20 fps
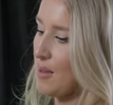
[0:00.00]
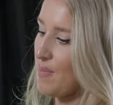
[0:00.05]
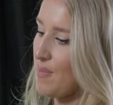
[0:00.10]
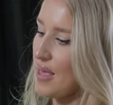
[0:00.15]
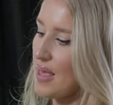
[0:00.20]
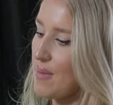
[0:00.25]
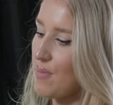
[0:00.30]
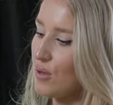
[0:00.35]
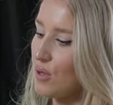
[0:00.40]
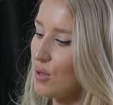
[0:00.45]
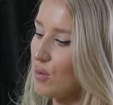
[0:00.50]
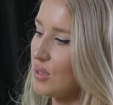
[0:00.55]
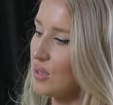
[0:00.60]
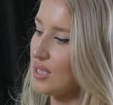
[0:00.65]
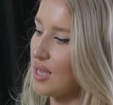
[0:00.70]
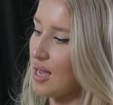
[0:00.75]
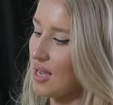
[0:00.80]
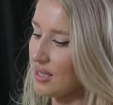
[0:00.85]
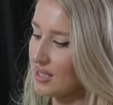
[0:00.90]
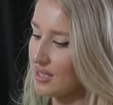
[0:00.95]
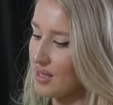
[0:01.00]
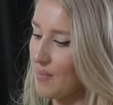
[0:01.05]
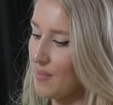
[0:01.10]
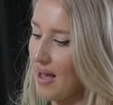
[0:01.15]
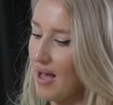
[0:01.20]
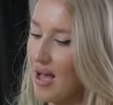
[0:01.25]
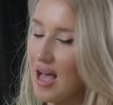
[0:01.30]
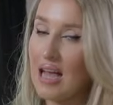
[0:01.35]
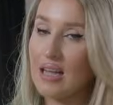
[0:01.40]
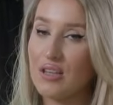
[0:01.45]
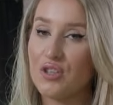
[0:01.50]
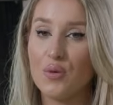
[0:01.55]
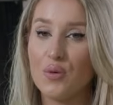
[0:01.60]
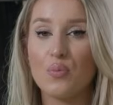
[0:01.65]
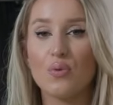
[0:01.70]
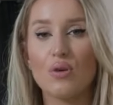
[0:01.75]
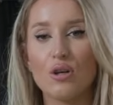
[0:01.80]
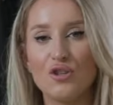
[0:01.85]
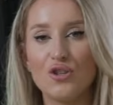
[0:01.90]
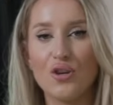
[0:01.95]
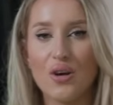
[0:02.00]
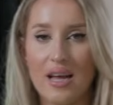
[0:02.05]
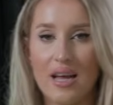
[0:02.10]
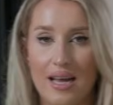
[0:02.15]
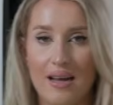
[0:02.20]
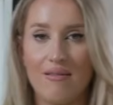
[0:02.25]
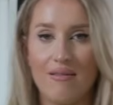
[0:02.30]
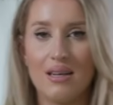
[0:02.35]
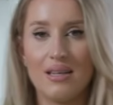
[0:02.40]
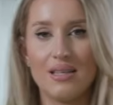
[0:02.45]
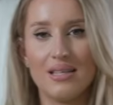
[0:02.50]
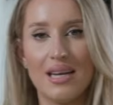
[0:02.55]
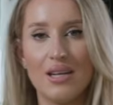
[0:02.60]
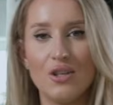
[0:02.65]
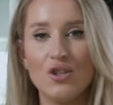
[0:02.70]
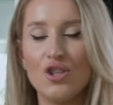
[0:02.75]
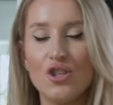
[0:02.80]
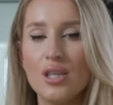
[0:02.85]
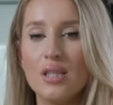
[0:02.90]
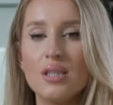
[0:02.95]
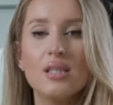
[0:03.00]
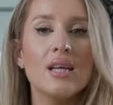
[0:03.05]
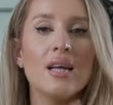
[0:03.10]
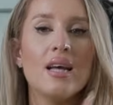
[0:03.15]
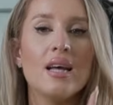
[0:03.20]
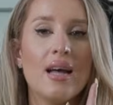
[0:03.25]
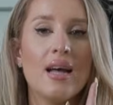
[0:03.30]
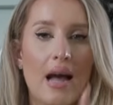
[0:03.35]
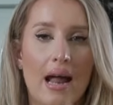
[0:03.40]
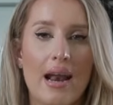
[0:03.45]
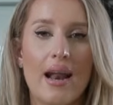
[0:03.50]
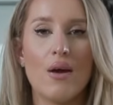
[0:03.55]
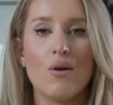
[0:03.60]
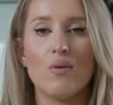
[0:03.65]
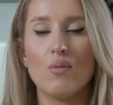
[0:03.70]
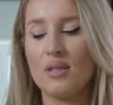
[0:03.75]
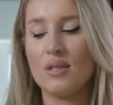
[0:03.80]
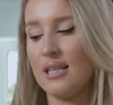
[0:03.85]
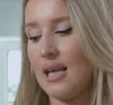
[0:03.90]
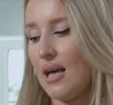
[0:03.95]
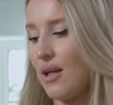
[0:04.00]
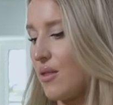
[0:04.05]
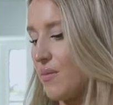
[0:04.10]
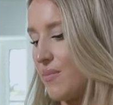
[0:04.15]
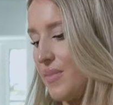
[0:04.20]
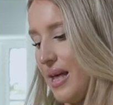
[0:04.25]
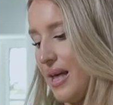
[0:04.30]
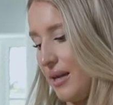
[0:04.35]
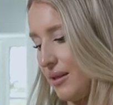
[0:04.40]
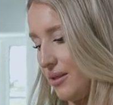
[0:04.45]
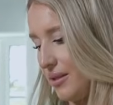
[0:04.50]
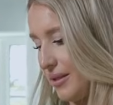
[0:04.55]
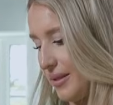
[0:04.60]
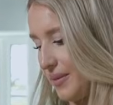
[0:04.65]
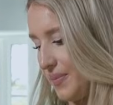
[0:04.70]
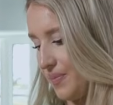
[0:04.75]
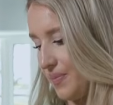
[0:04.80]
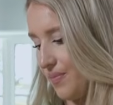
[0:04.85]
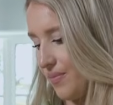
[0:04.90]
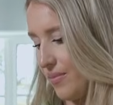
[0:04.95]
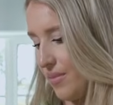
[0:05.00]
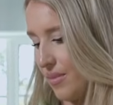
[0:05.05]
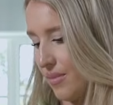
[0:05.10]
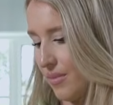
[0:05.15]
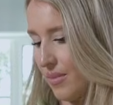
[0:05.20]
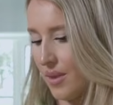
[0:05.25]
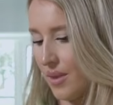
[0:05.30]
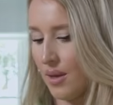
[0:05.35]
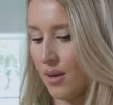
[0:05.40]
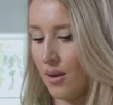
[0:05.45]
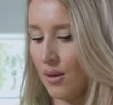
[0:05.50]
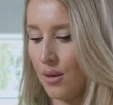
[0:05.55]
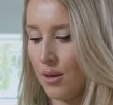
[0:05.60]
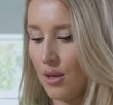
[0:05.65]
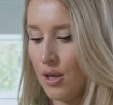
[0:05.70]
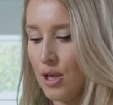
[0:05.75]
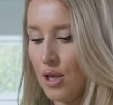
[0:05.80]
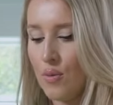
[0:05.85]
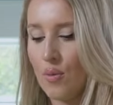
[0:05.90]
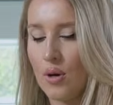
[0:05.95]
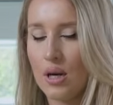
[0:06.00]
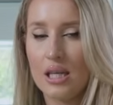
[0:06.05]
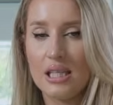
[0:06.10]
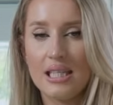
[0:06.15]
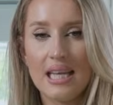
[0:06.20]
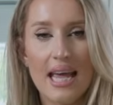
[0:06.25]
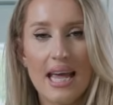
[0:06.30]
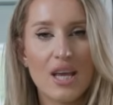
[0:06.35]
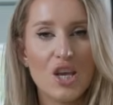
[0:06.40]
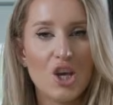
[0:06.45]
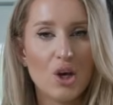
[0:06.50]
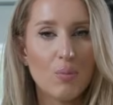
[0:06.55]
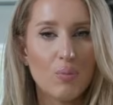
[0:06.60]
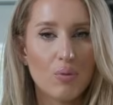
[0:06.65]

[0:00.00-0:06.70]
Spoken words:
People always ask about how to brush your hair extensions, and I always tell them this. You want to take your